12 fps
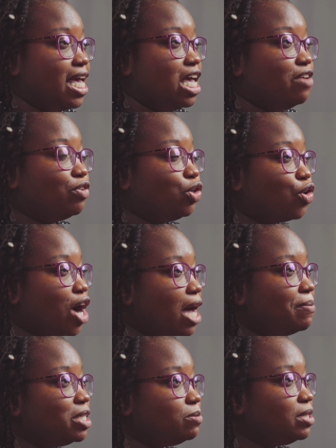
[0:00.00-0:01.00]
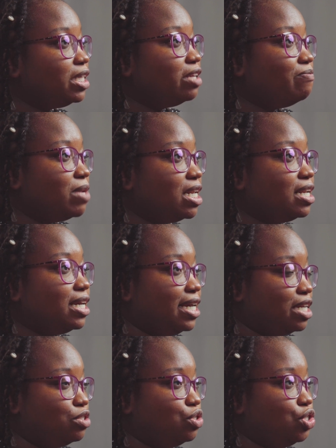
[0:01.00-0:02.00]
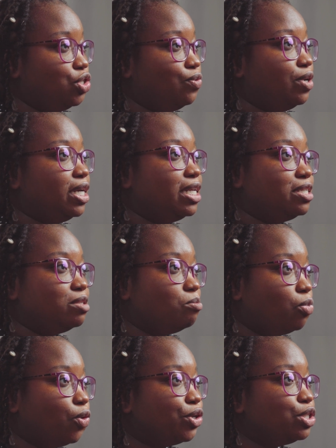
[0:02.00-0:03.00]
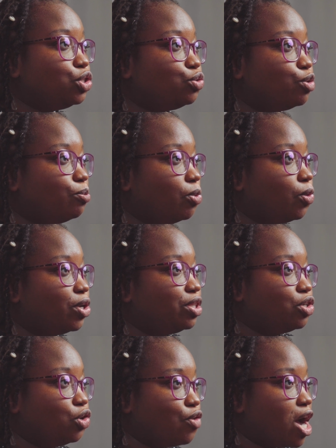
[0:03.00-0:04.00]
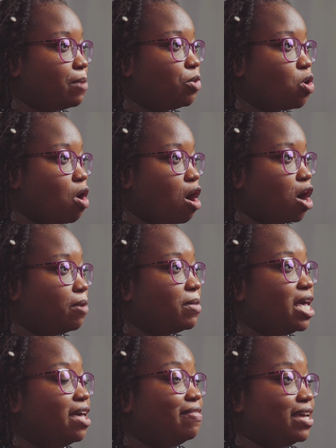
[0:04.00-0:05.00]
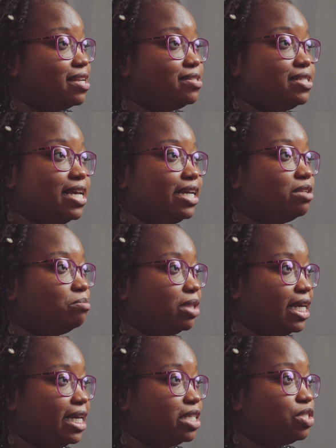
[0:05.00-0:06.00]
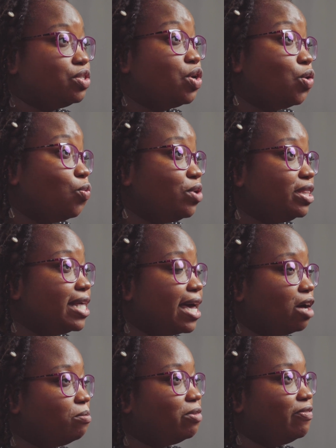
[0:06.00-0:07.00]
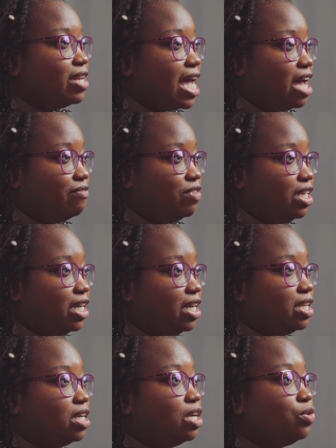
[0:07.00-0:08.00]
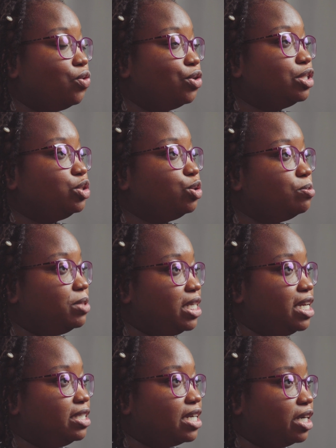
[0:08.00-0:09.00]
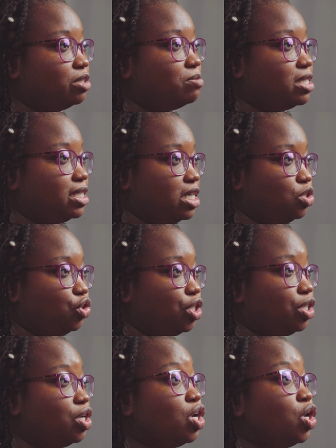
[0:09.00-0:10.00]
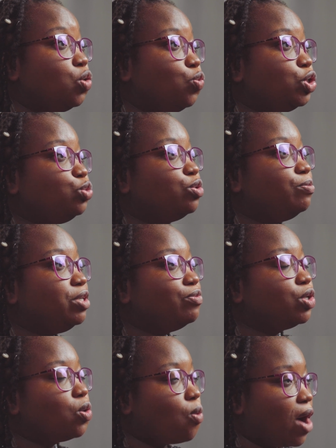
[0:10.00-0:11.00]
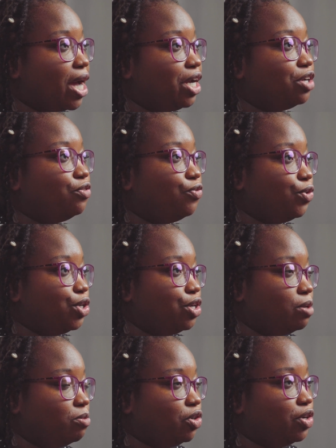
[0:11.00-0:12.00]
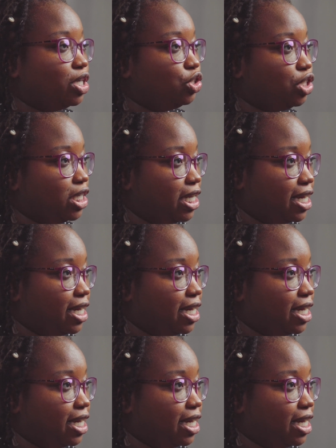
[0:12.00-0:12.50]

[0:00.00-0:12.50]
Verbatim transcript: If a crime has been committed against you, it is important to report the crime or harm that has taken place with the help of an advocate in order to obtain documentation which will be required for your immigration